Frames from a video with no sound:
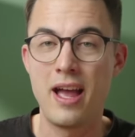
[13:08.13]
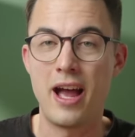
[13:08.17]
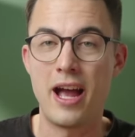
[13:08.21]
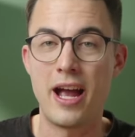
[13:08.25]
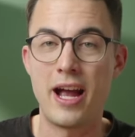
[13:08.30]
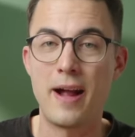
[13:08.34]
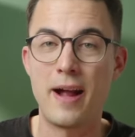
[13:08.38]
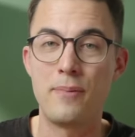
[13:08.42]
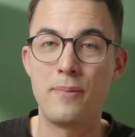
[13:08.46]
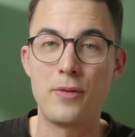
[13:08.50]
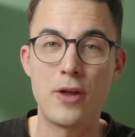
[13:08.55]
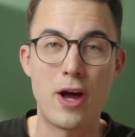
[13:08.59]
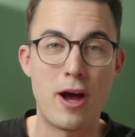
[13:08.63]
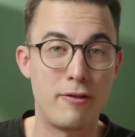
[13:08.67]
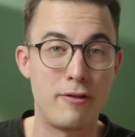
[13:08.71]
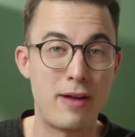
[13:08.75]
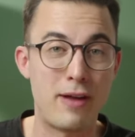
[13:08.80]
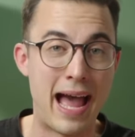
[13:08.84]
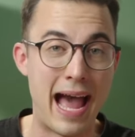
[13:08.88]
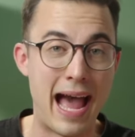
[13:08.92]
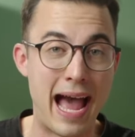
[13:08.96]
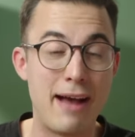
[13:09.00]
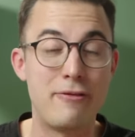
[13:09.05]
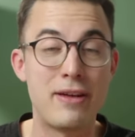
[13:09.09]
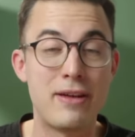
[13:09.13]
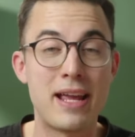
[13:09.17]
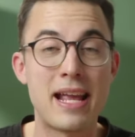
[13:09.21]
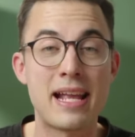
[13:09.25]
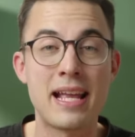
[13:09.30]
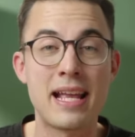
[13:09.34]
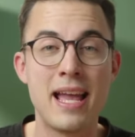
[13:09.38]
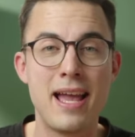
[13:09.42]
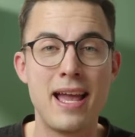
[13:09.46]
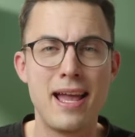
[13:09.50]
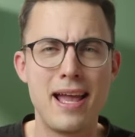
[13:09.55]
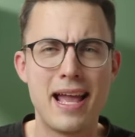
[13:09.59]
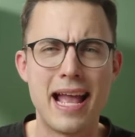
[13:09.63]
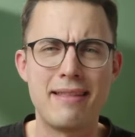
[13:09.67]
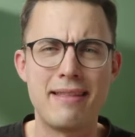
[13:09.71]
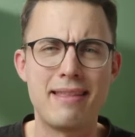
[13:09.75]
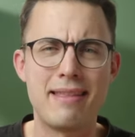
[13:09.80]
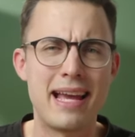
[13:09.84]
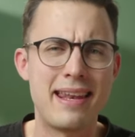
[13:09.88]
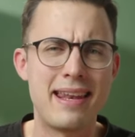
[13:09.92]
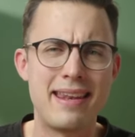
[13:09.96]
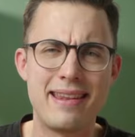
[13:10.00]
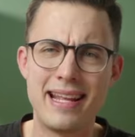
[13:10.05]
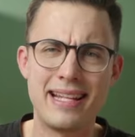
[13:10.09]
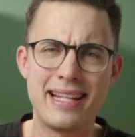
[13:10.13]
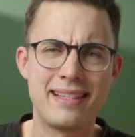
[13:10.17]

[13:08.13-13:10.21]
um, of having and that